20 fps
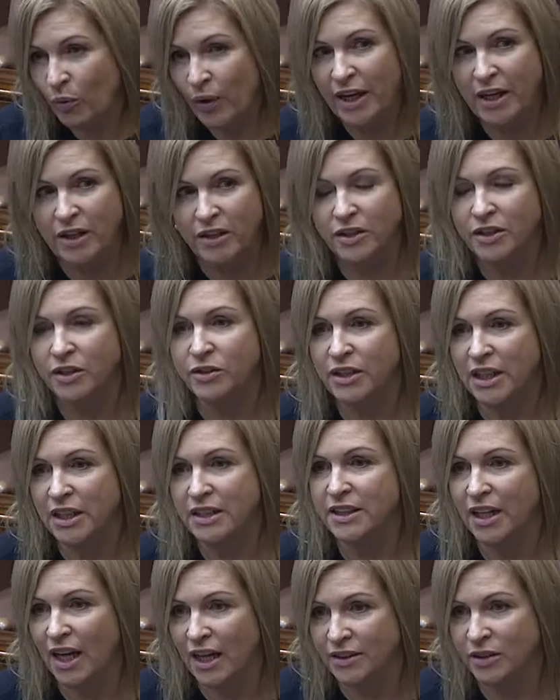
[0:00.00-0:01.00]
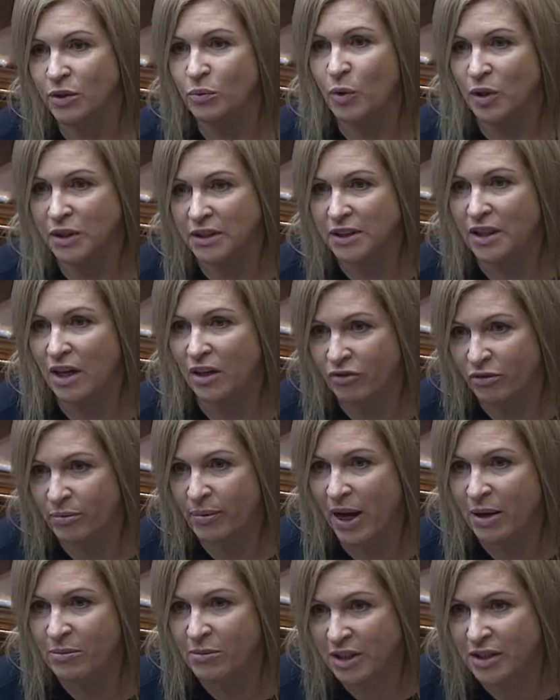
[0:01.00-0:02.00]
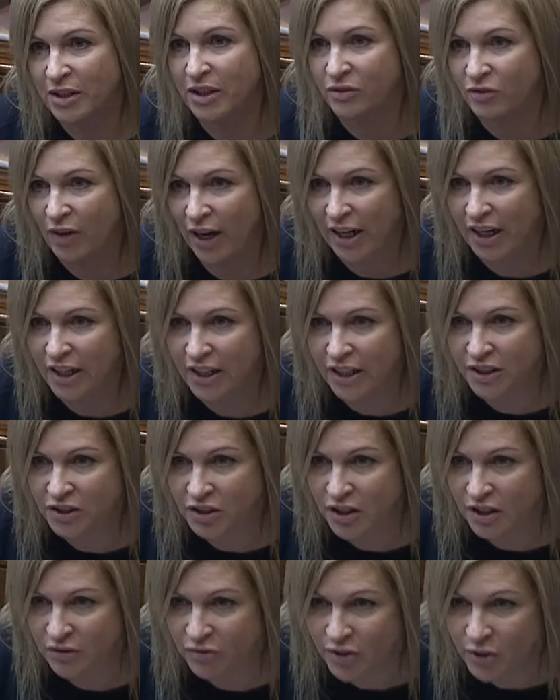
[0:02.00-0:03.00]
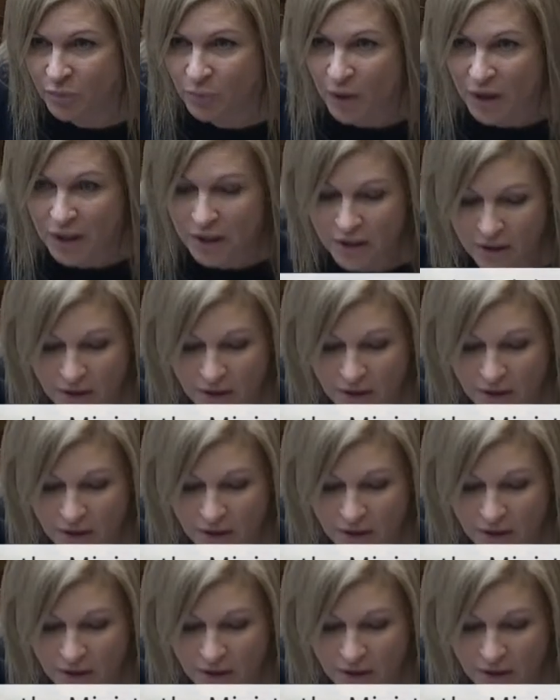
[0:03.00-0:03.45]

We could do this as a once-off payment in recognition of their work.